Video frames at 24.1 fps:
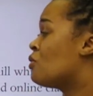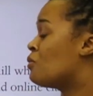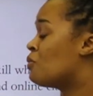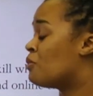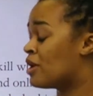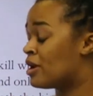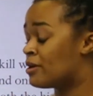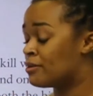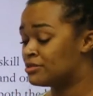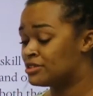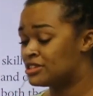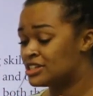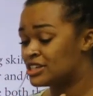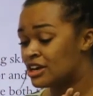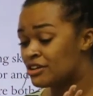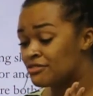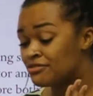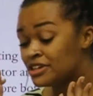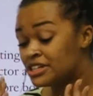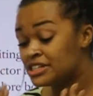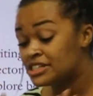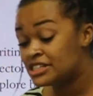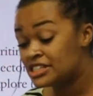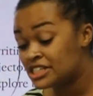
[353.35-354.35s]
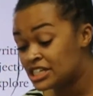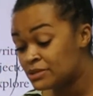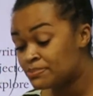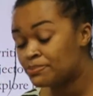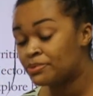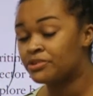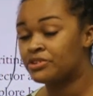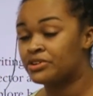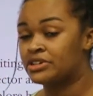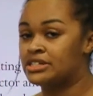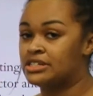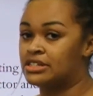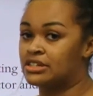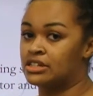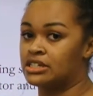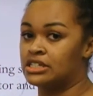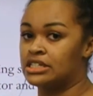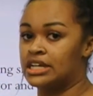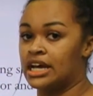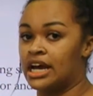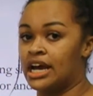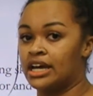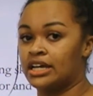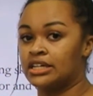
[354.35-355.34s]
while delving deeper into the
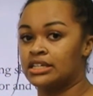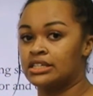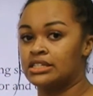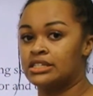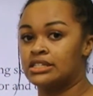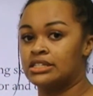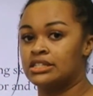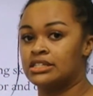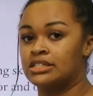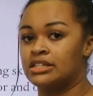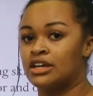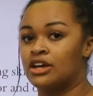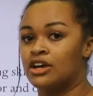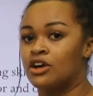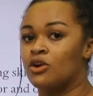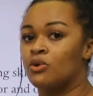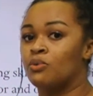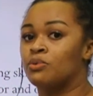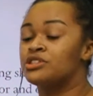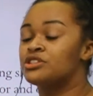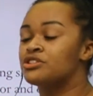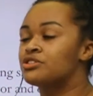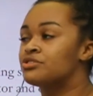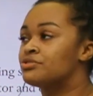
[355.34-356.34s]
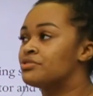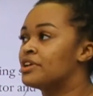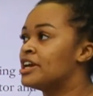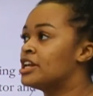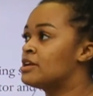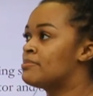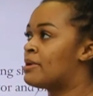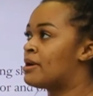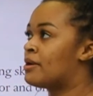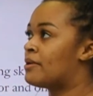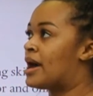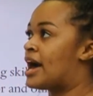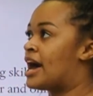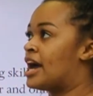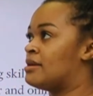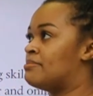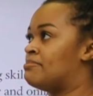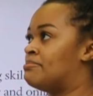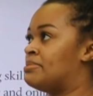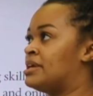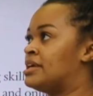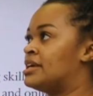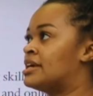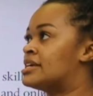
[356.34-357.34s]
text. What's great about
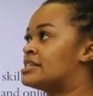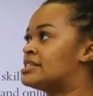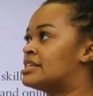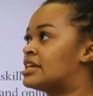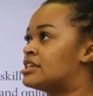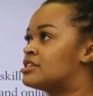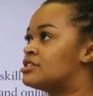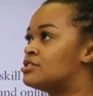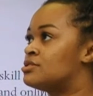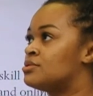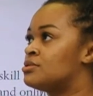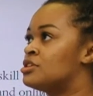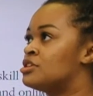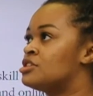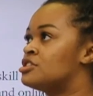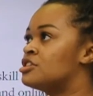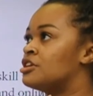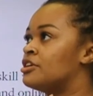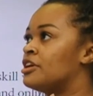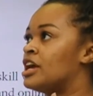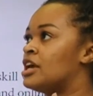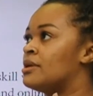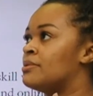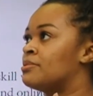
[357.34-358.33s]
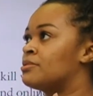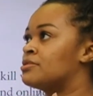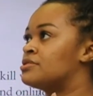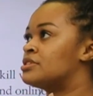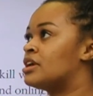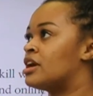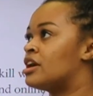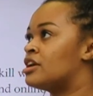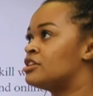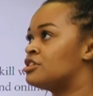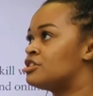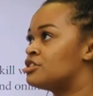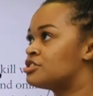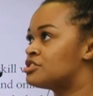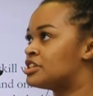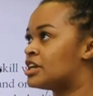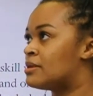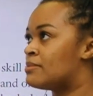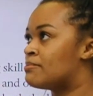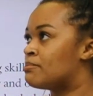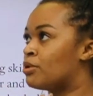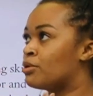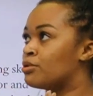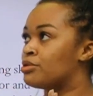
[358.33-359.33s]
IB is that students are able to understand
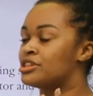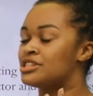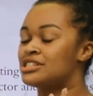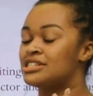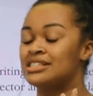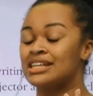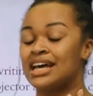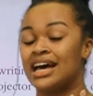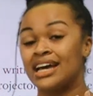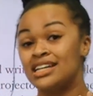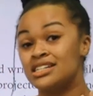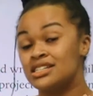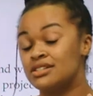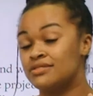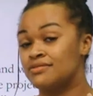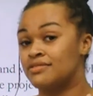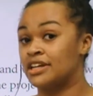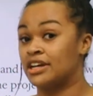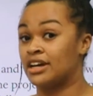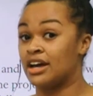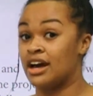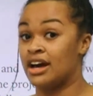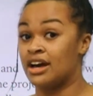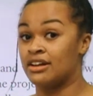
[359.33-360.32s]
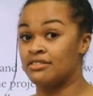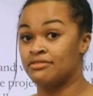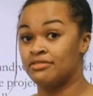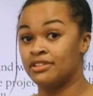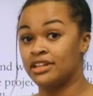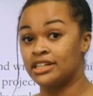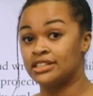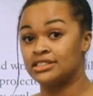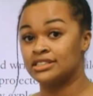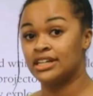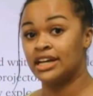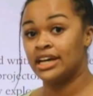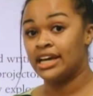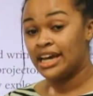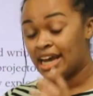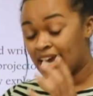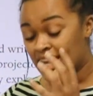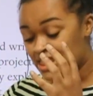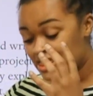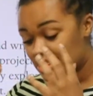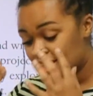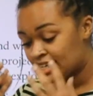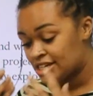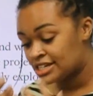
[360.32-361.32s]
both sides of the conflict and
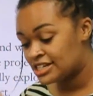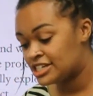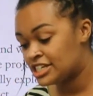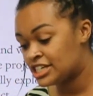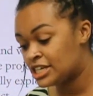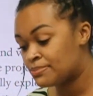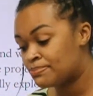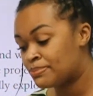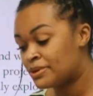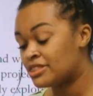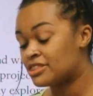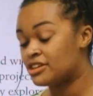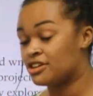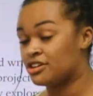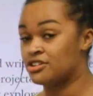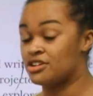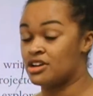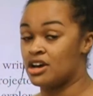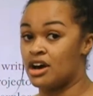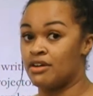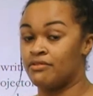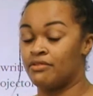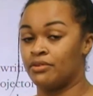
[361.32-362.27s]
then deepen their novel